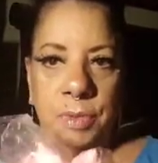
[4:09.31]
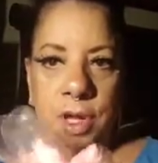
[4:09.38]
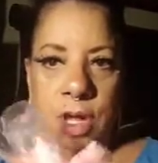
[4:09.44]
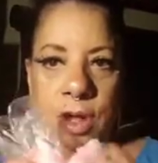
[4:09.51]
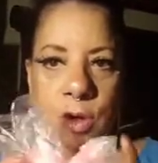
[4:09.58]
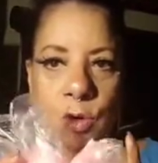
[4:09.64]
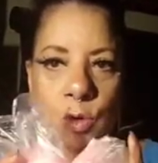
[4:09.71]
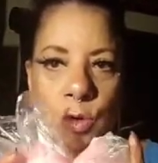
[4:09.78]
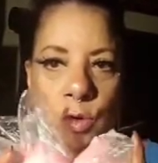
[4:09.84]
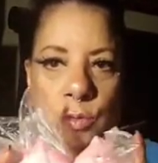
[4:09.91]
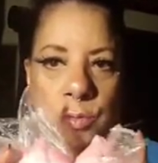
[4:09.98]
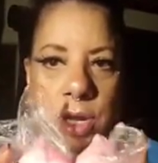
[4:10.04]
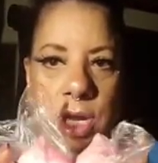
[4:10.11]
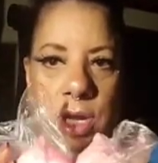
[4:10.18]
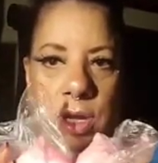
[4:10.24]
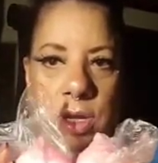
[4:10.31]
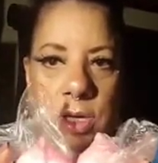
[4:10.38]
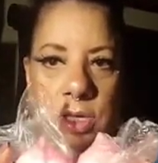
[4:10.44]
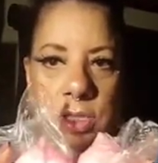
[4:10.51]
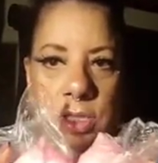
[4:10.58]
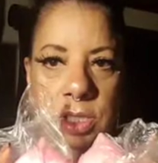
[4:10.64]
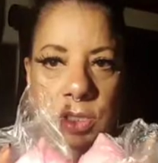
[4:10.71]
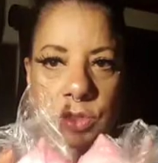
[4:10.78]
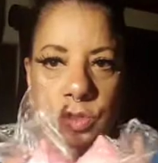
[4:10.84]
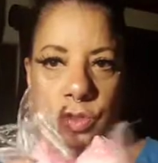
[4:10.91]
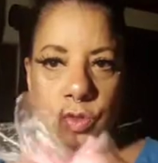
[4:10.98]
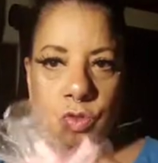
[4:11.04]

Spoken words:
But oh my gosh, they're so